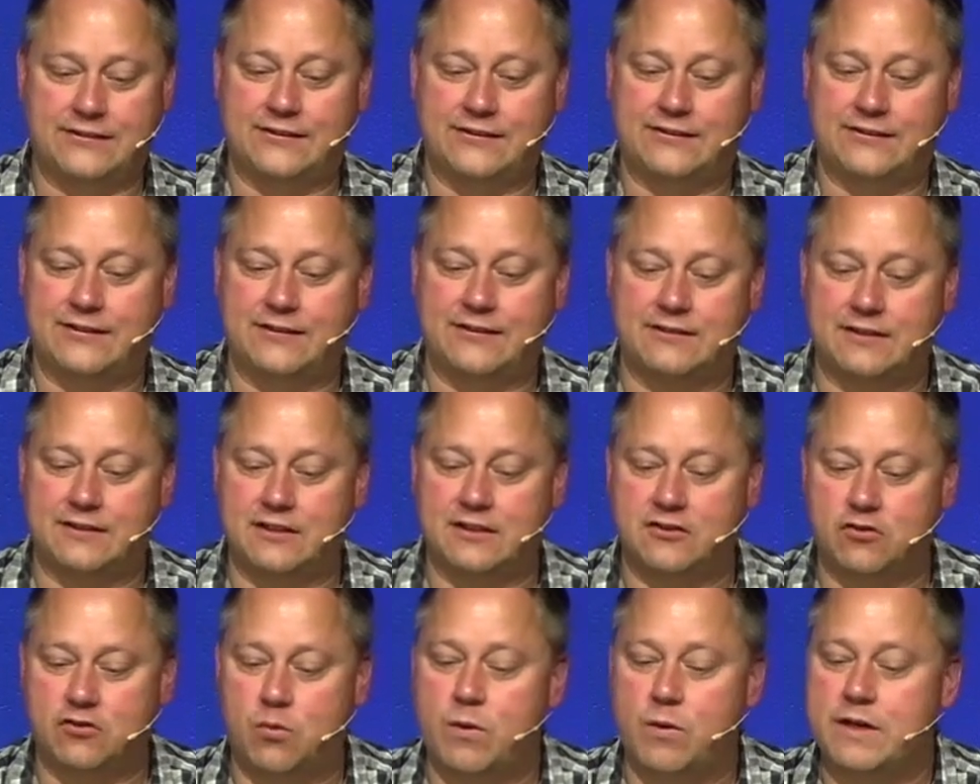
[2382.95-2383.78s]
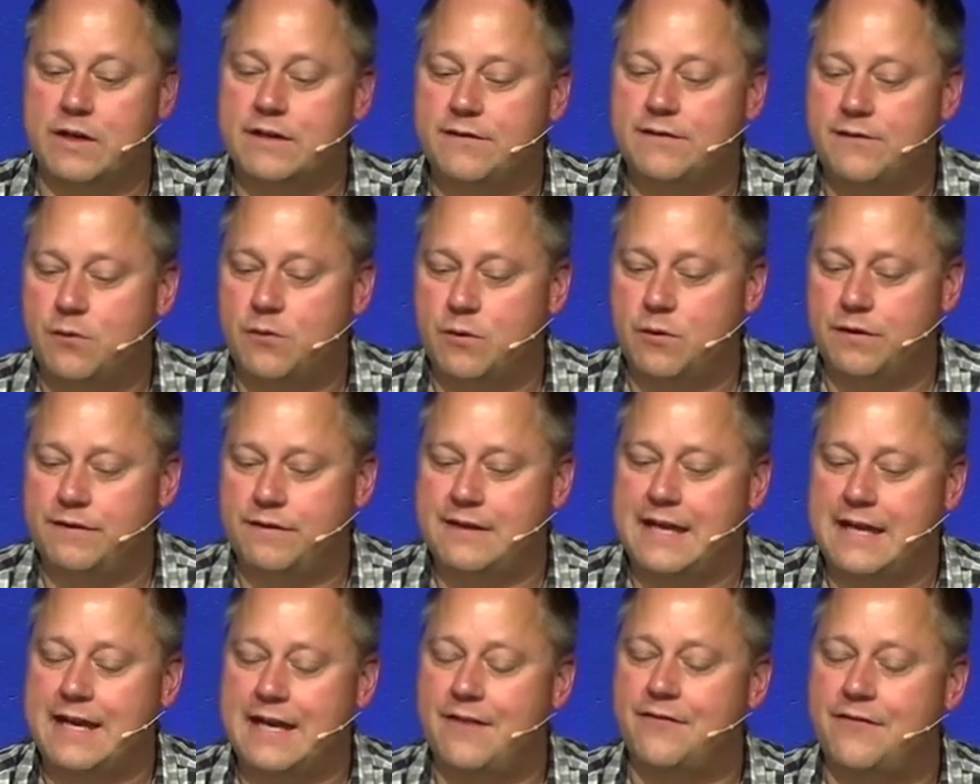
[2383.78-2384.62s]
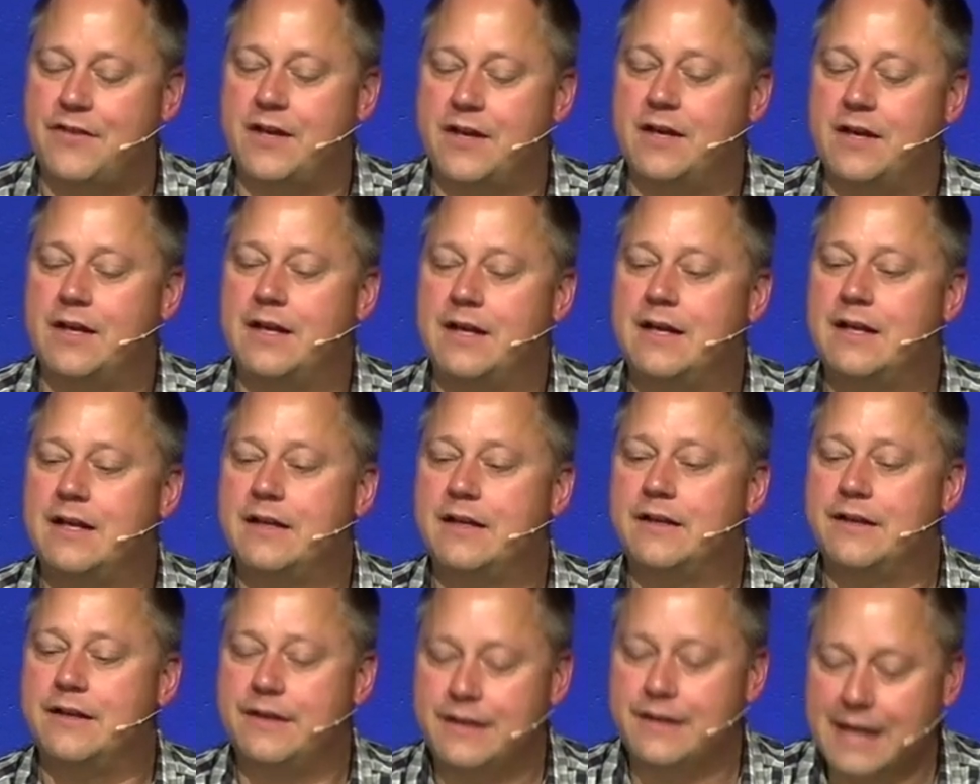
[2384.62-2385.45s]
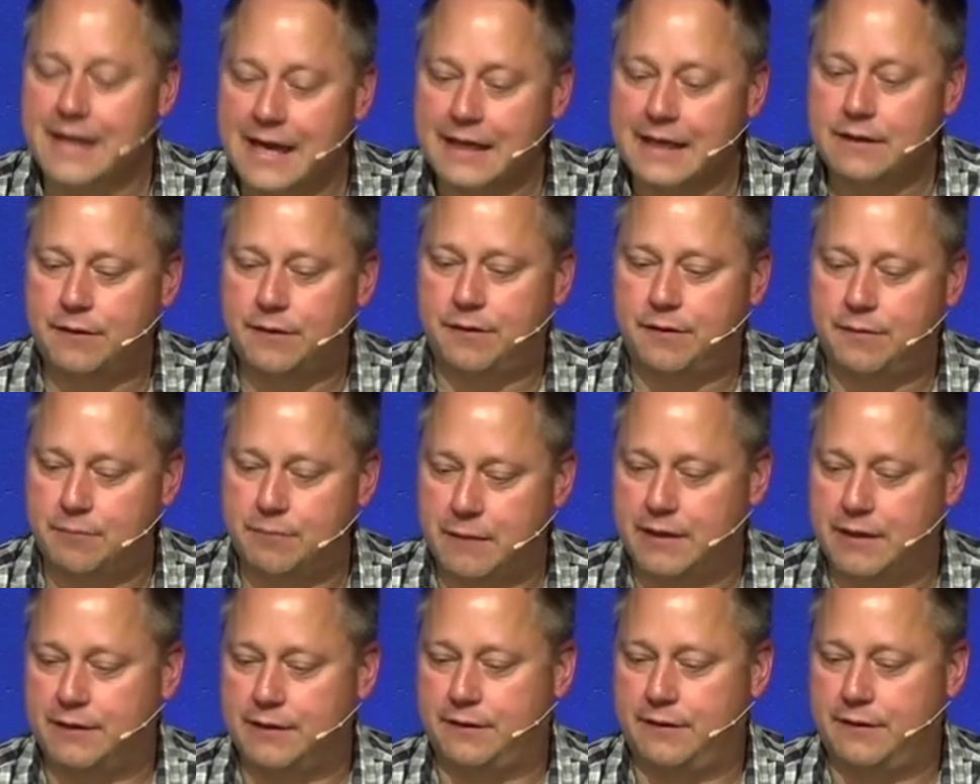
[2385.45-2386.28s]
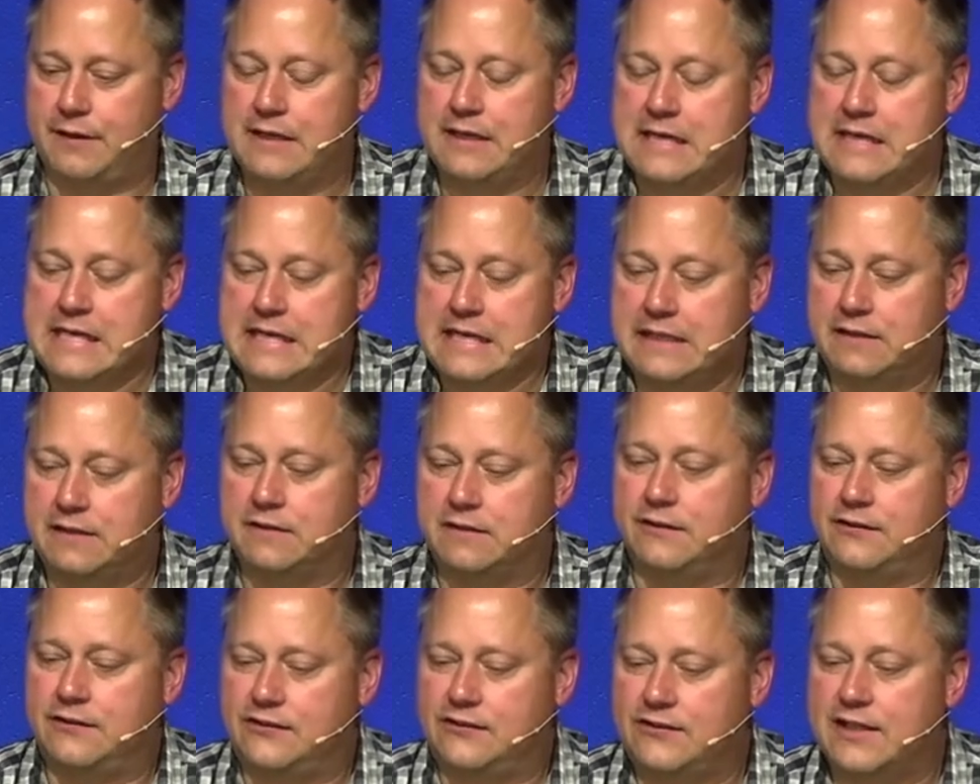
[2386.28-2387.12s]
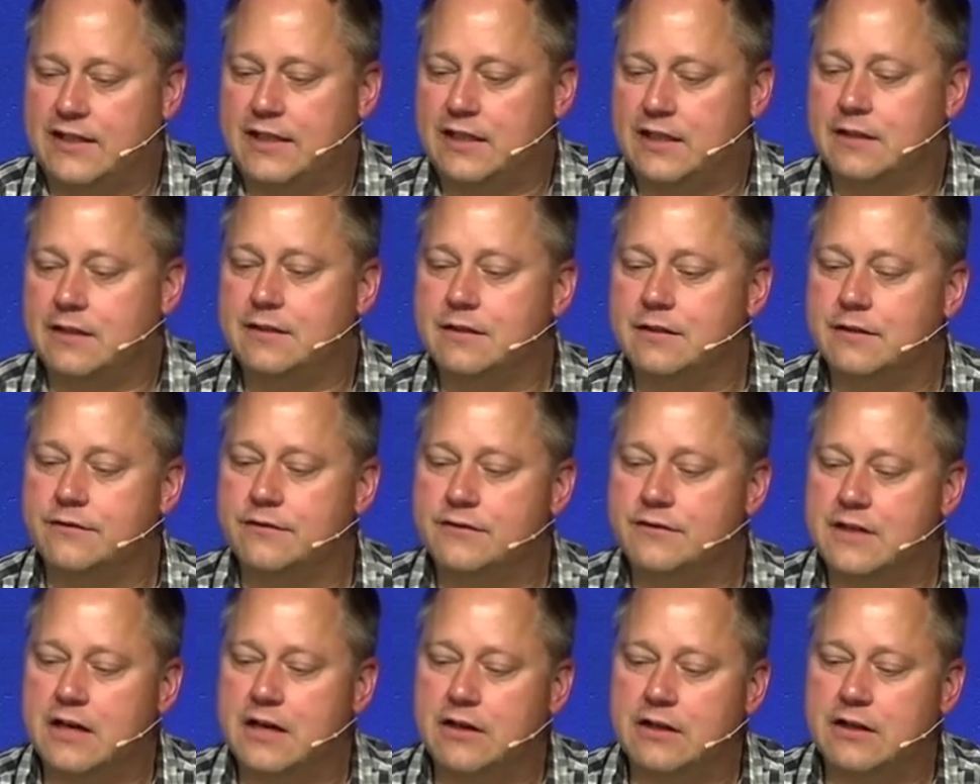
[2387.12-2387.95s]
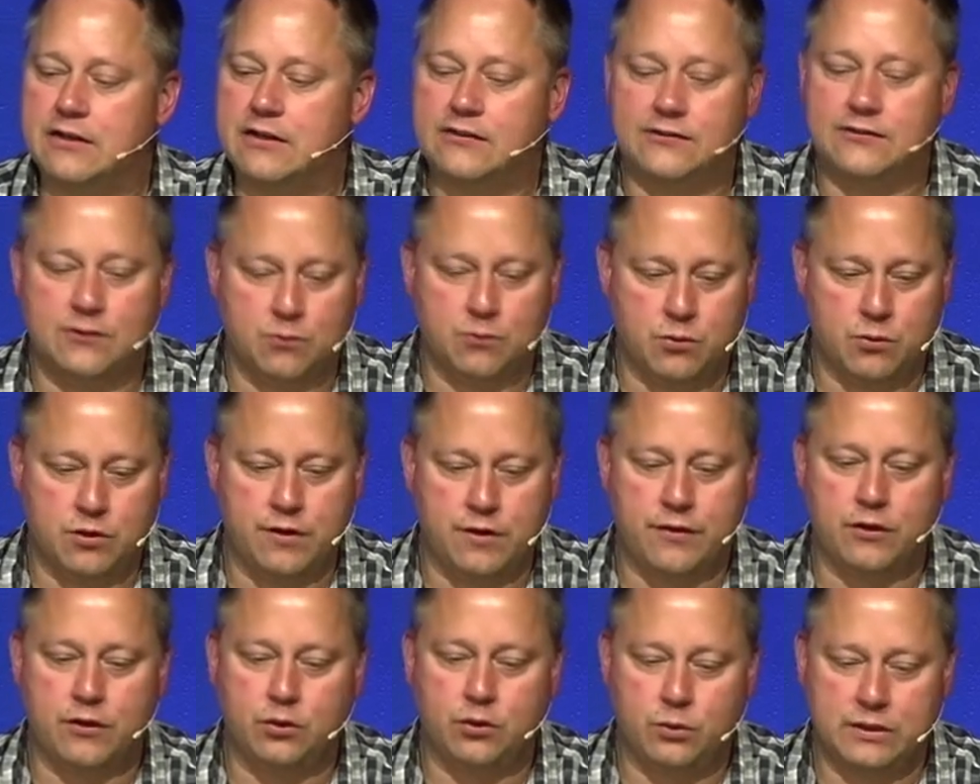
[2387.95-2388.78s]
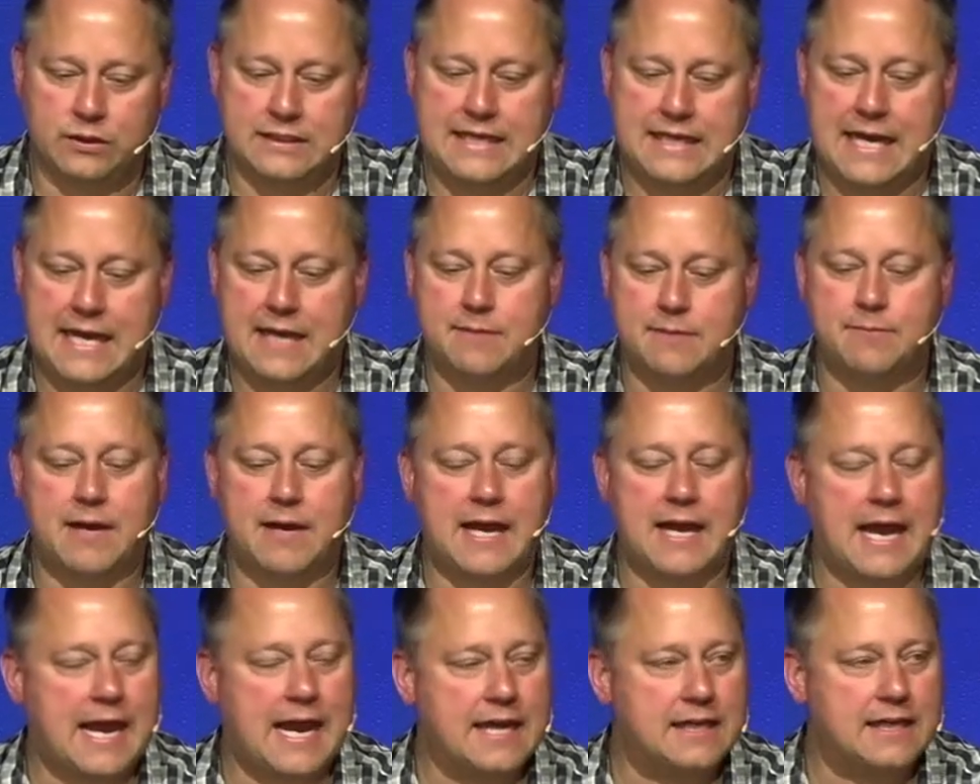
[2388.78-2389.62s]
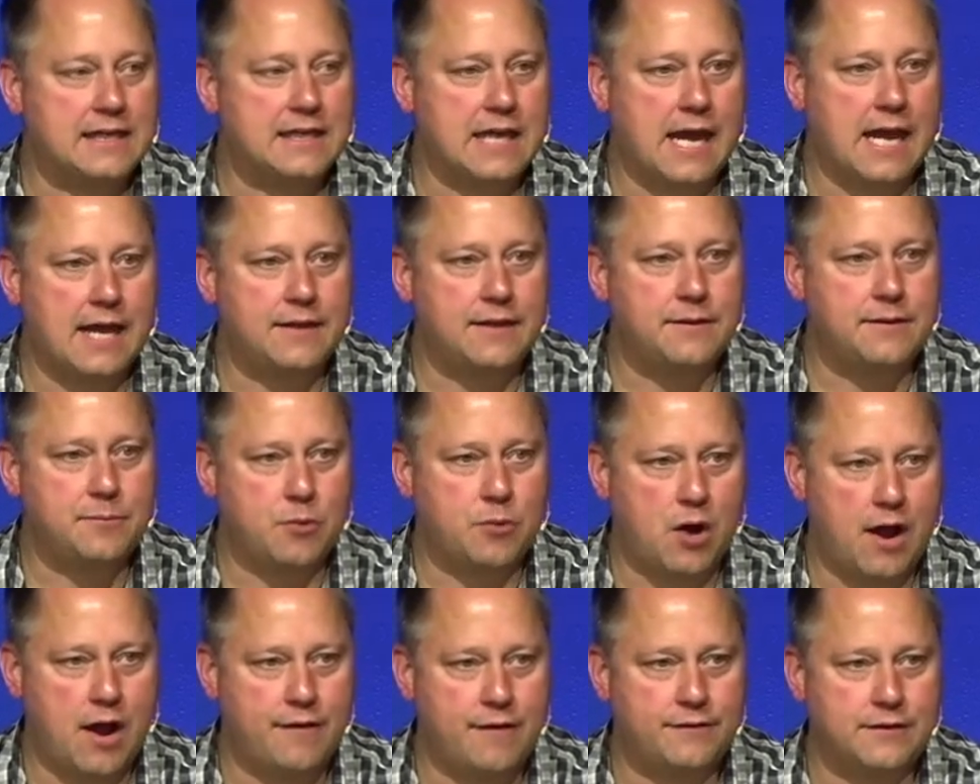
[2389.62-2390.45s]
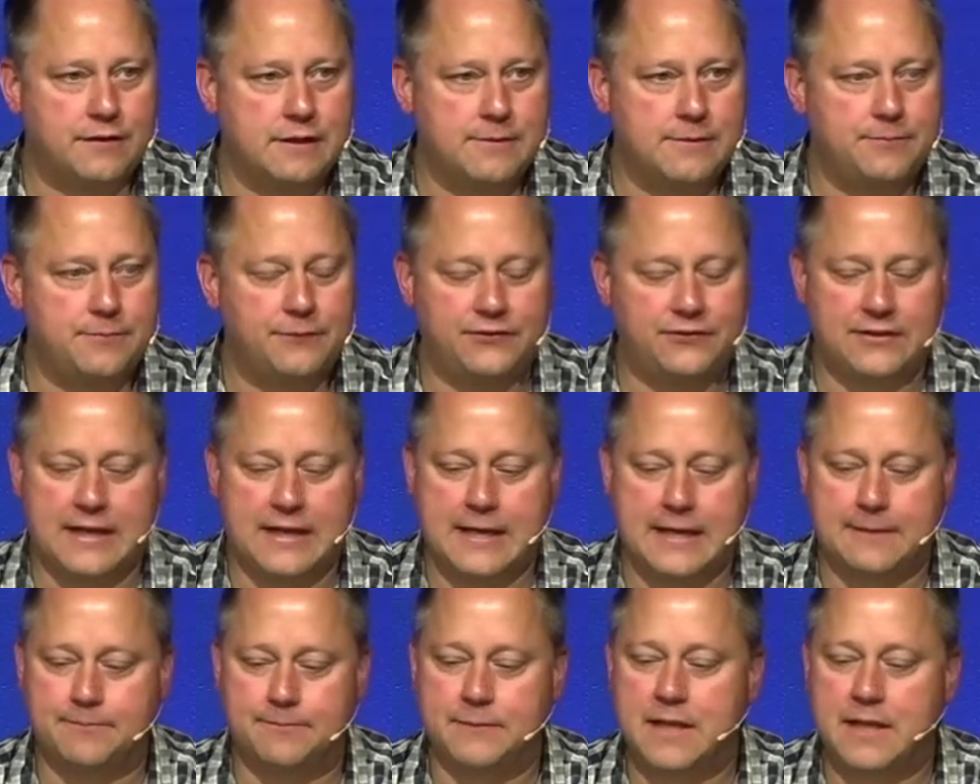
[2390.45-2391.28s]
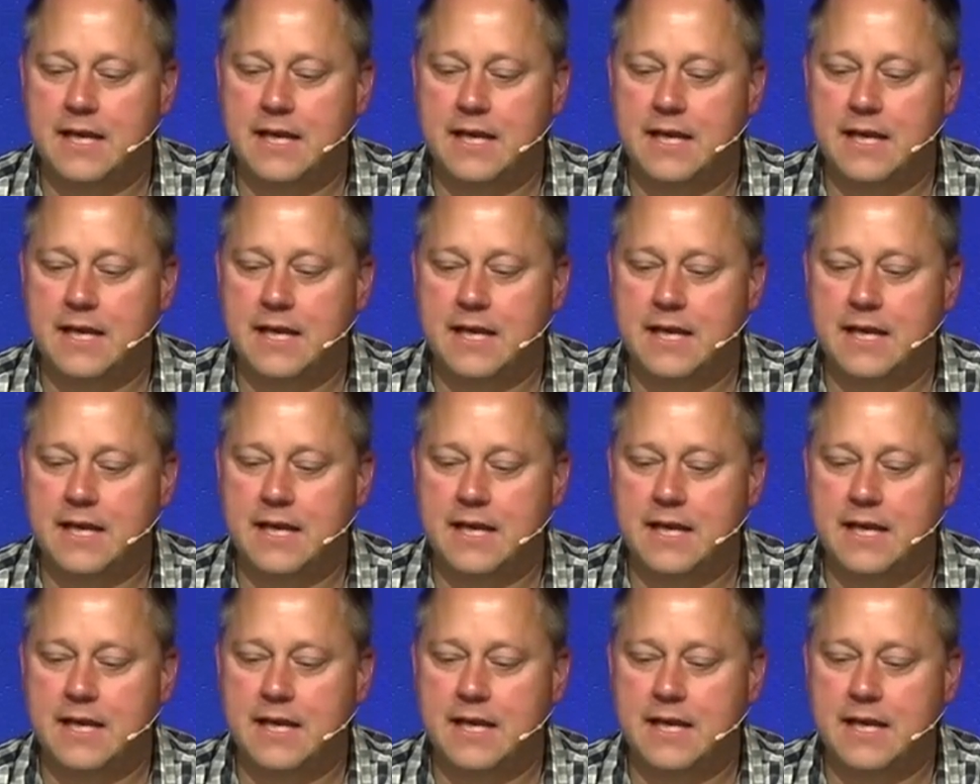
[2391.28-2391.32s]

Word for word: He says, on the 24th day of the ninth month in the second year of Darius, the word of the Lord came by Haggai the prophet, saying,